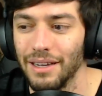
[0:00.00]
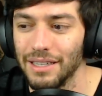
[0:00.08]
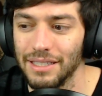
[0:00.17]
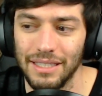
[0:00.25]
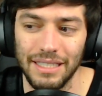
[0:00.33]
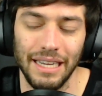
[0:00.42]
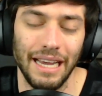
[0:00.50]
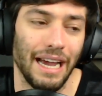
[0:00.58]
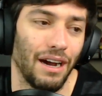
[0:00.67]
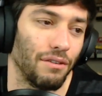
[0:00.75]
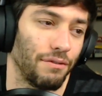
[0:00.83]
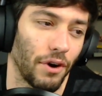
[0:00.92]
See
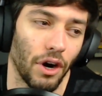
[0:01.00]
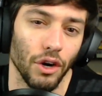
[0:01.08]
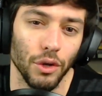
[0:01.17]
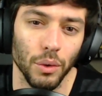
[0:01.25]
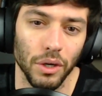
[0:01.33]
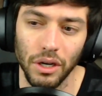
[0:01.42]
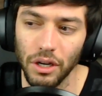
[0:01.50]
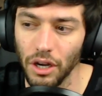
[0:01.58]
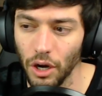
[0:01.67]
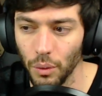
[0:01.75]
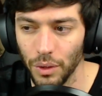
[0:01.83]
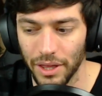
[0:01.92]
how far you can
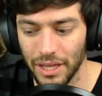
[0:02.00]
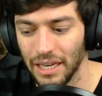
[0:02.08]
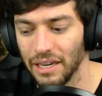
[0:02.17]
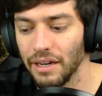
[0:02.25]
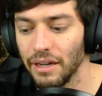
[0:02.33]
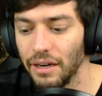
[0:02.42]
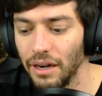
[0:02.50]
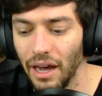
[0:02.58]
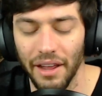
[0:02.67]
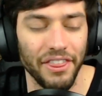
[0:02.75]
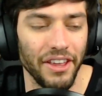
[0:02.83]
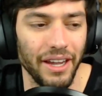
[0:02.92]
go with it.
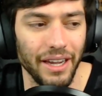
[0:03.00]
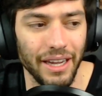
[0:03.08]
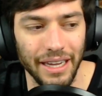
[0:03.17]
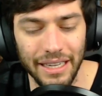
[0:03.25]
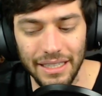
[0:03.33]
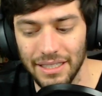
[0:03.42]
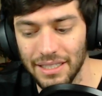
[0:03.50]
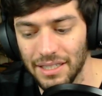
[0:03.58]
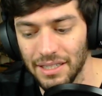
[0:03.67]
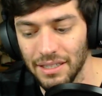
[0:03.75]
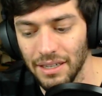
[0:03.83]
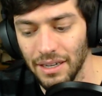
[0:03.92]
Nothing
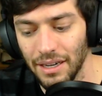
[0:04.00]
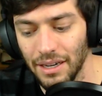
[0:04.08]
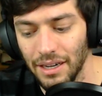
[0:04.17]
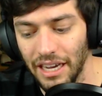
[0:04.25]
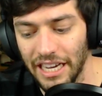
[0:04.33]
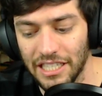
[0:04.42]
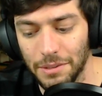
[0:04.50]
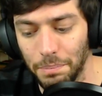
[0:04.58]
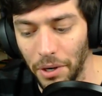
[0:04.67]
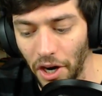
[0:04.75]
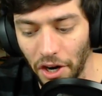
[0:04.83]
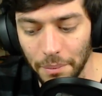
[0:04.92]
is as
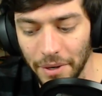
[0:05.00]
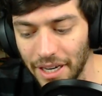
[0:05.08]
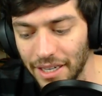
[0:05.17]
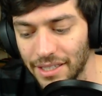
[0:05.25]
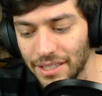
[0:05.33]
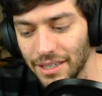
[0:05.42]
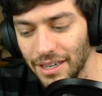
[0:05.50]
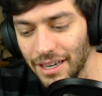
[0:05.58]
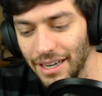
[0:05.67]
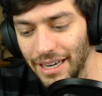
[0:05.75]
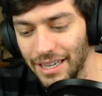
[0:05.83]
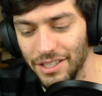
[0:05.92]
permanent
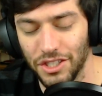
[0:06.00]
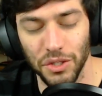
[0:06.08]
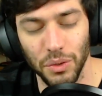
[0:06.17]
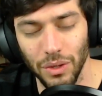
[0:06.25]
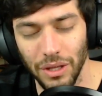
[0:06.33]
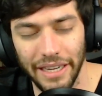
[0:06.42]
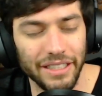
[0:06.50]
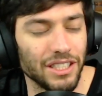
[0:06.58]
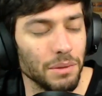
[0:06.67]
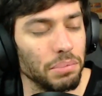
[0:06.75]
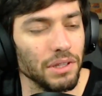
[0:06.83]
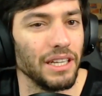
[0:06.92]
as you like
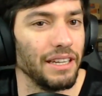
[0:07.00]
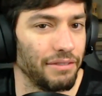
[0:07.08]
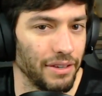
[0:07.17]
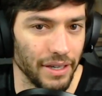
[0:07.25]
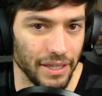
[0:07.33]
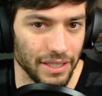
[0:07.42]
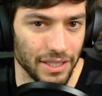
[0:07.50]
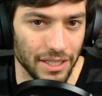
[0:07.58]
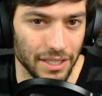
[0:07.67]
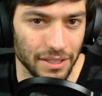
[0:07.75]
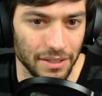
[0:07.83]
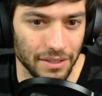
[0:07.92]
to believe it is.